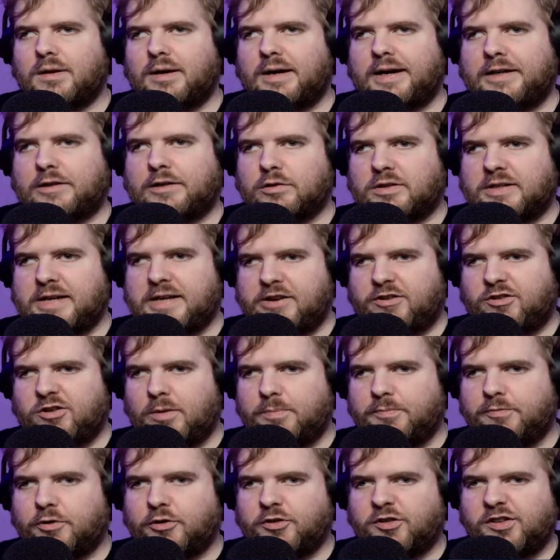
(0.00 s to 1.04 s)
could catch
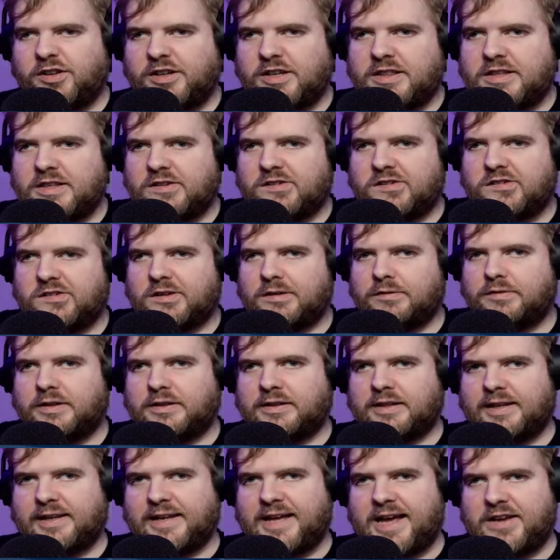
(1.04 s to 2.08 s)
up. Fortunately, this is an event
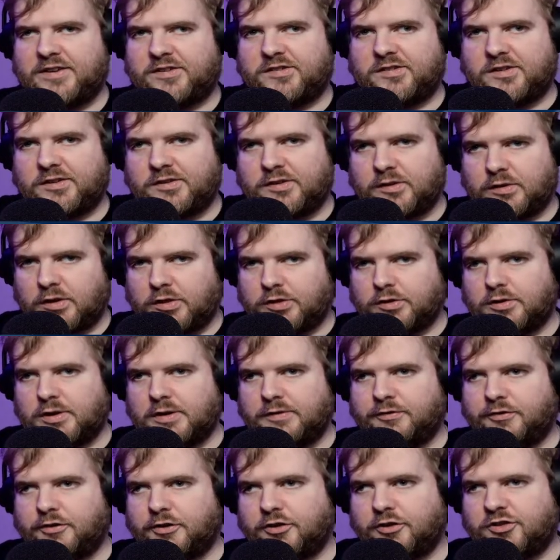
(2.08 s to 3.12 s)
that lasts until the
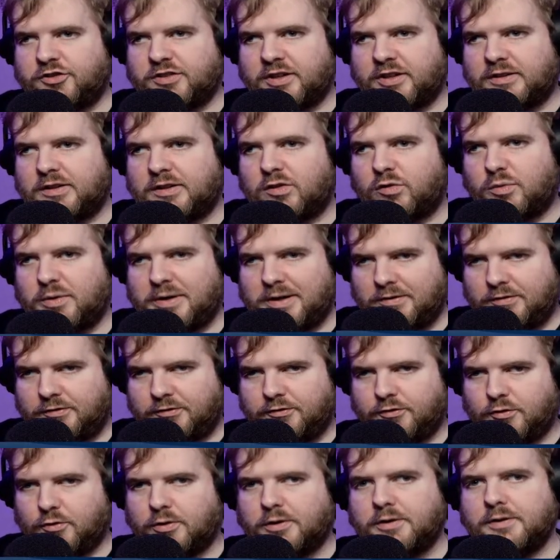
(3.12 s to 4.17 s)
31st, not the
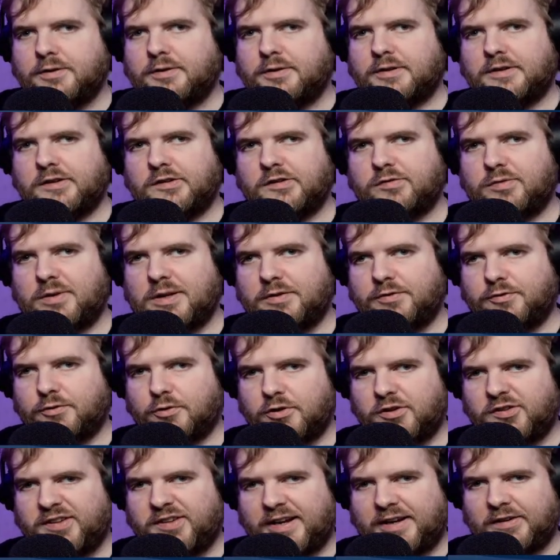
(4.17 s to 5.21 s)
24th. There is
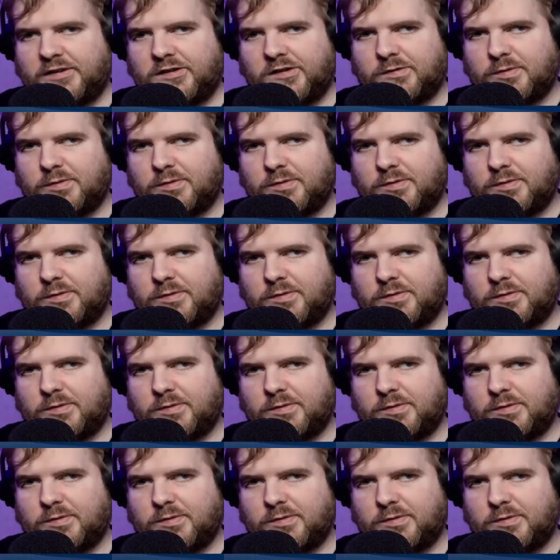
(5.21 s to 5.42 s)
24 challenges,